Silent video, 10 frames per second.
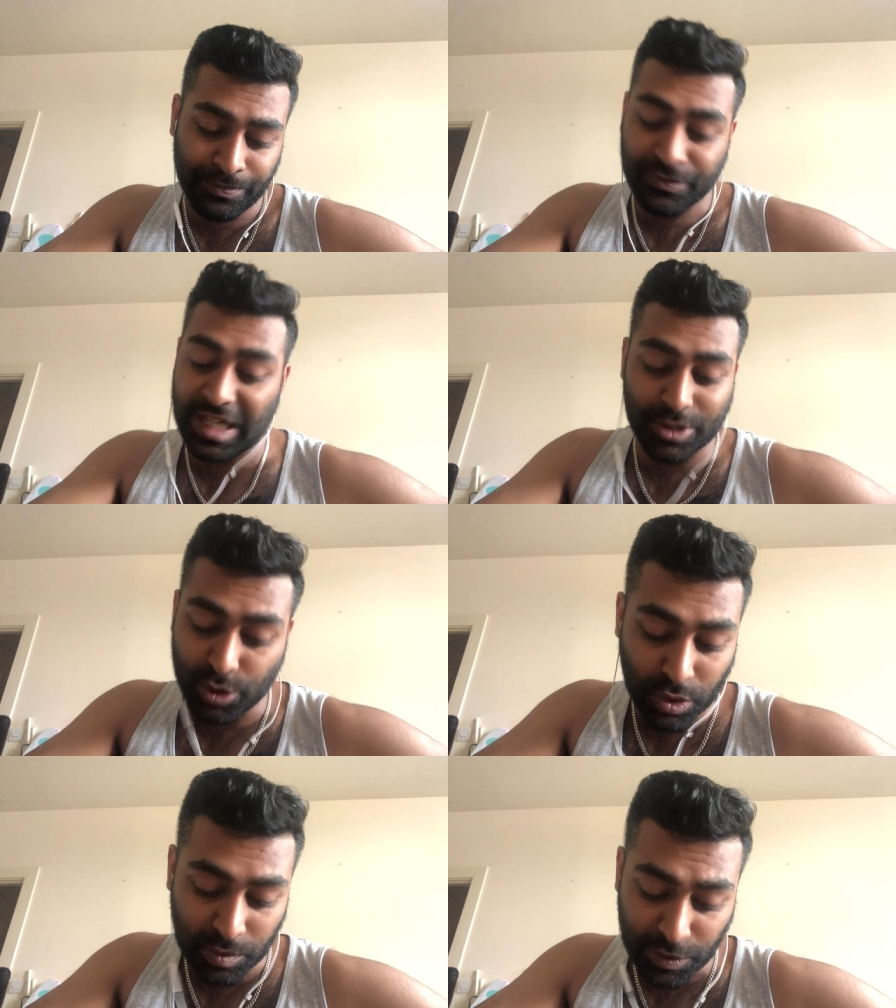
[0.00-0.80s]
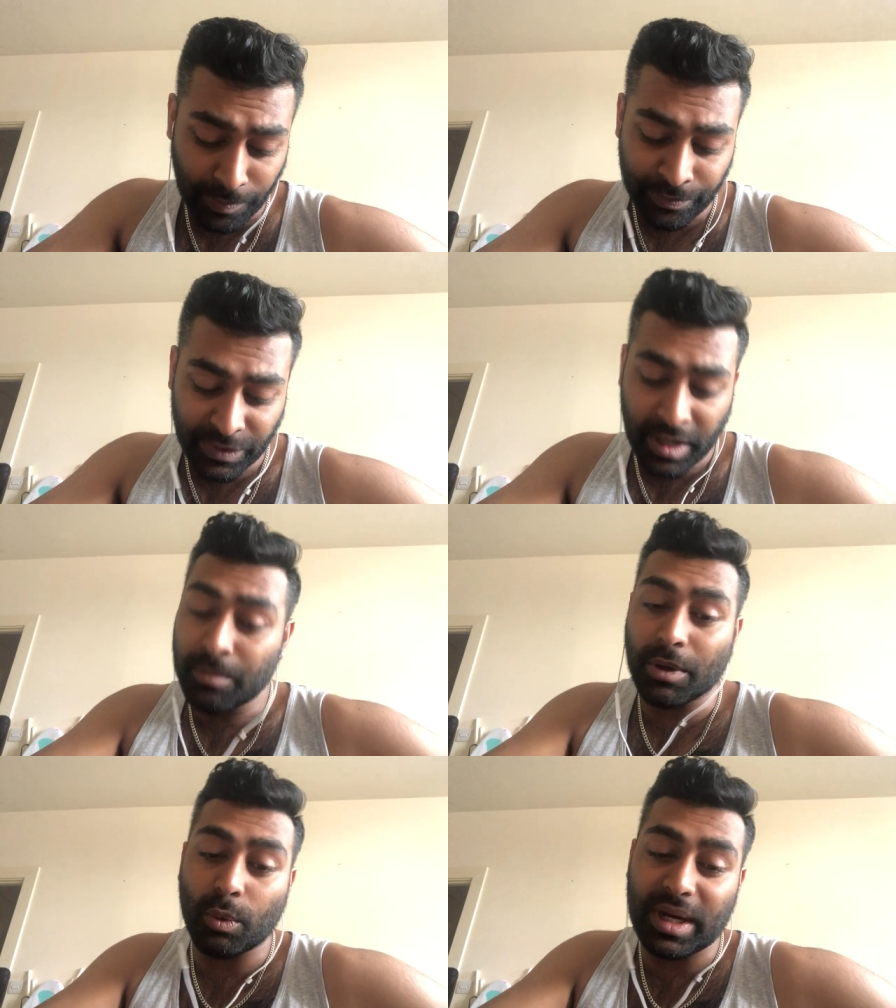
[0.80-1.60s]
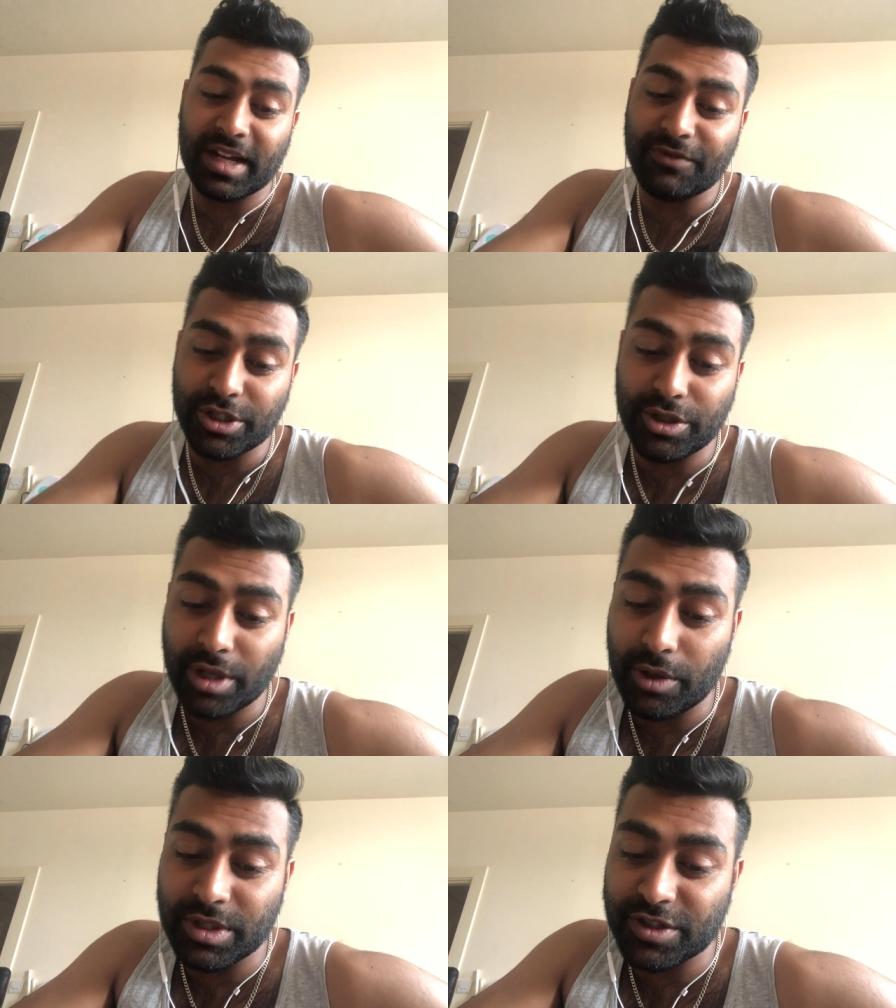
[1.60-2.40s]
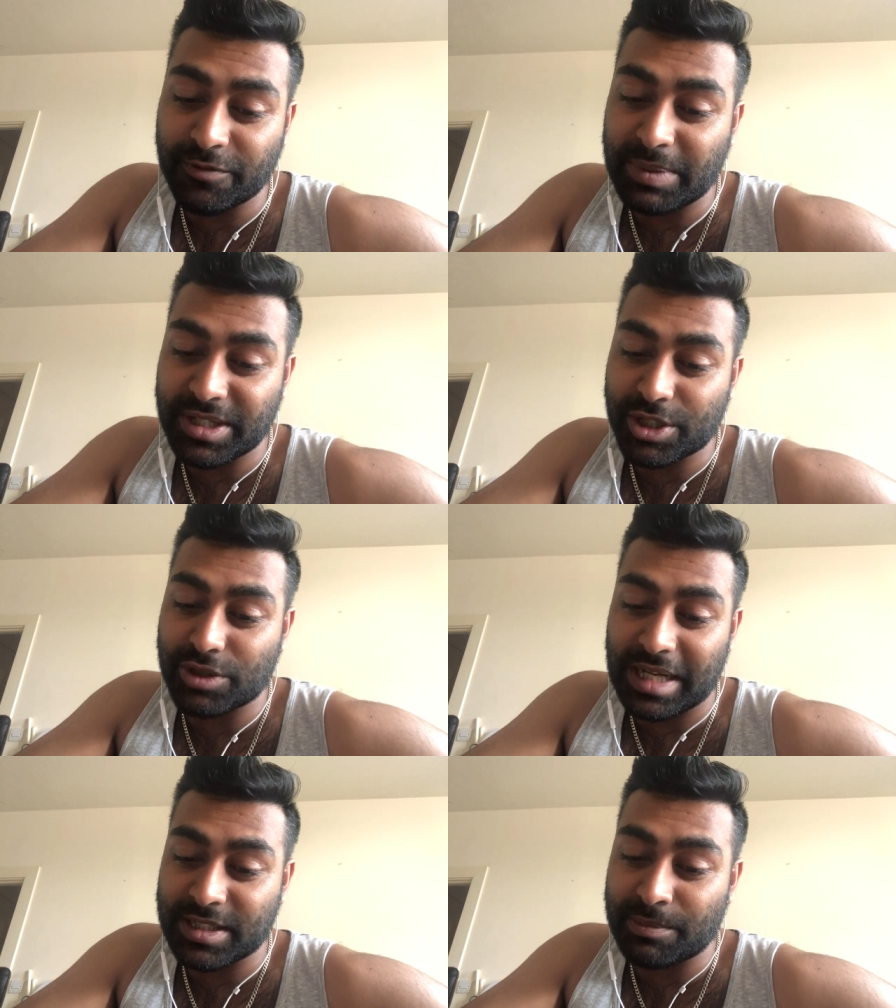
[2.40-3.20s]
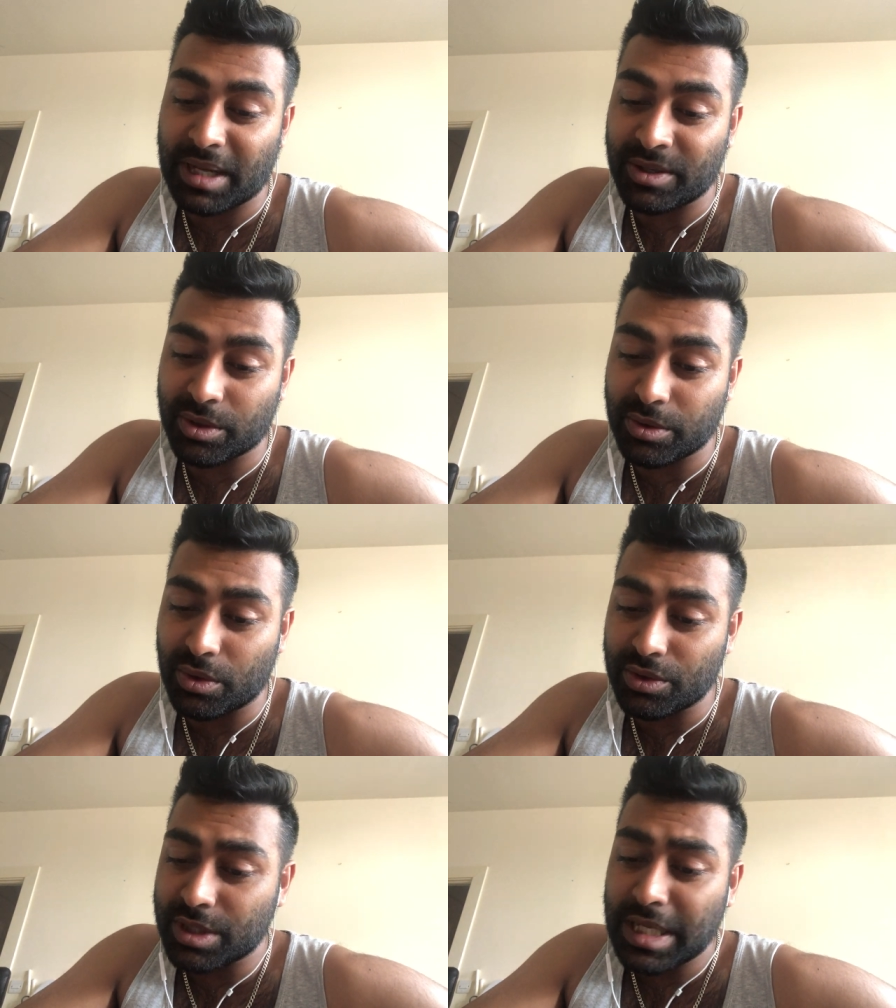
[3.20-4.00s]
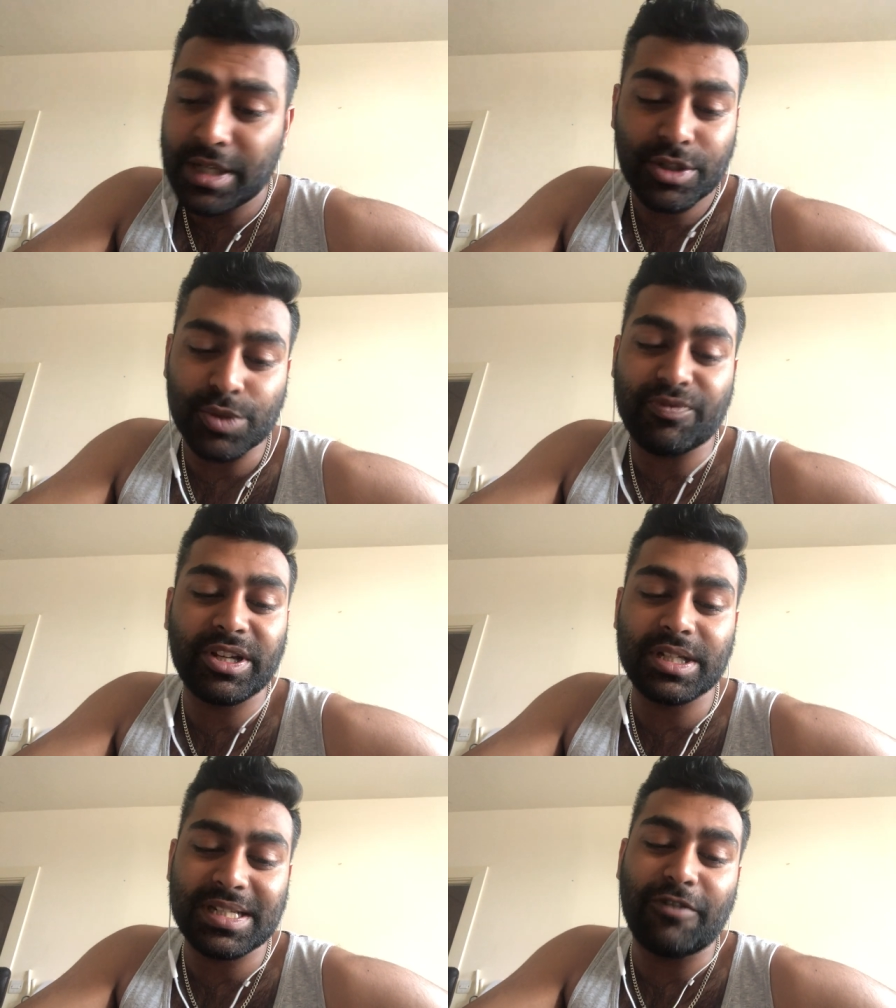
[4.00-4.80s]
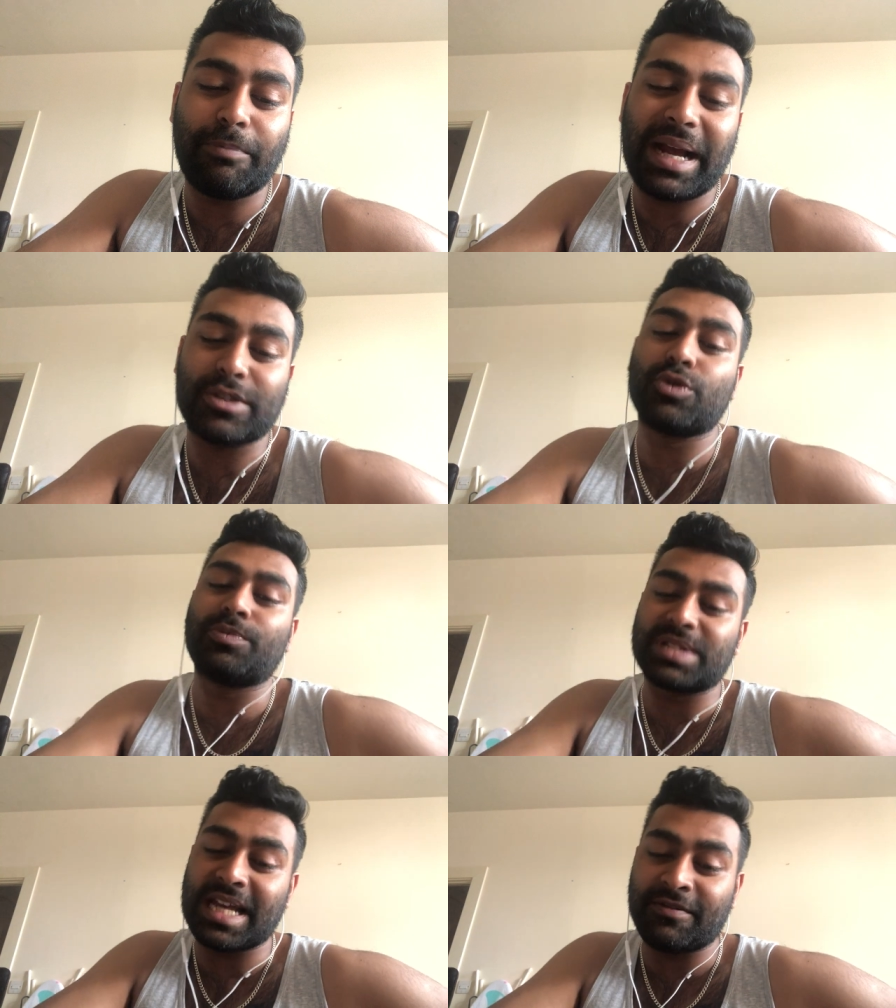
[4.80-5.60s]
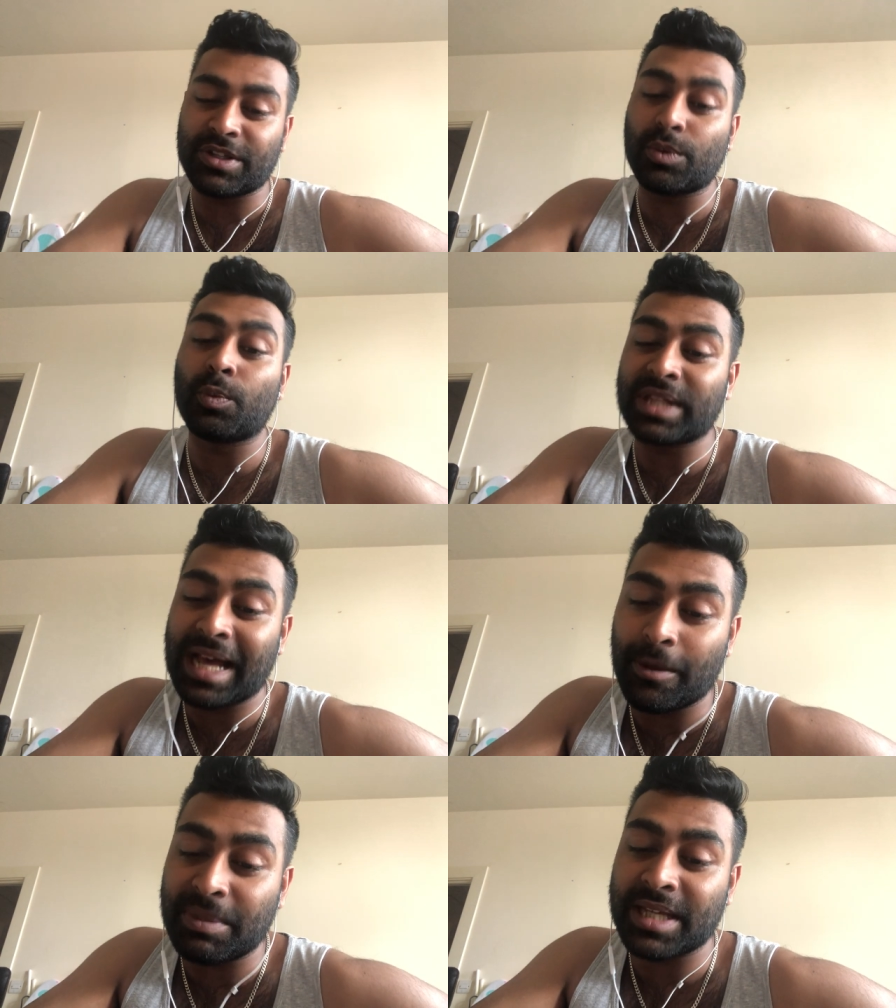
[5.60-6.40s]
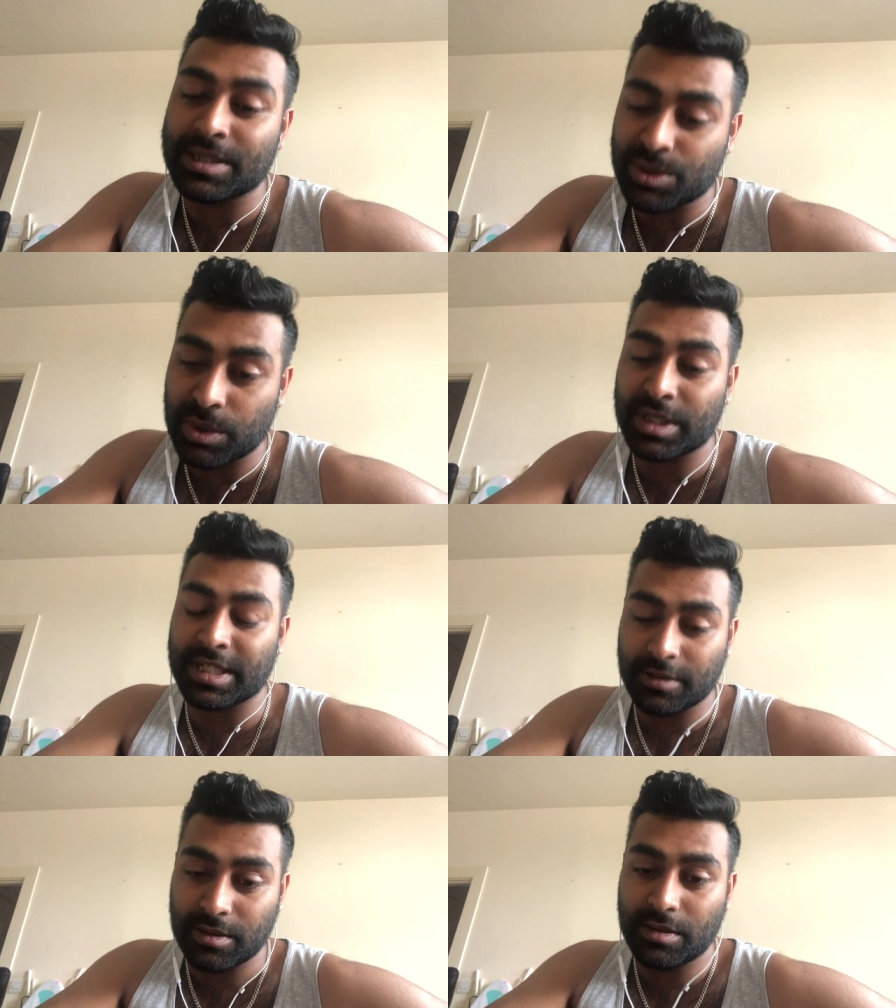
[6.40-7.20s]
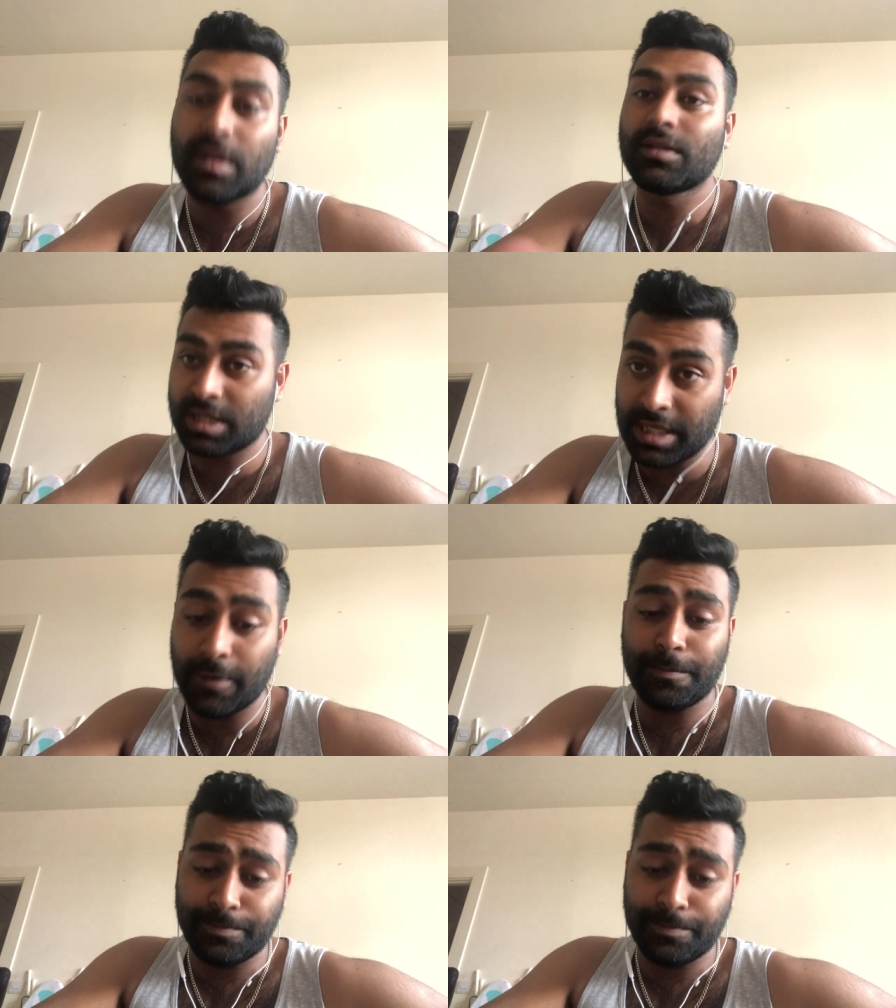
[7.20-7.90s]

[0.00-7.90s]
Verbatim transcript: That's normal. But whenever you notice you've been distracted by your thoughts, just bring yourself back to observing them without being sucked in. Yeah.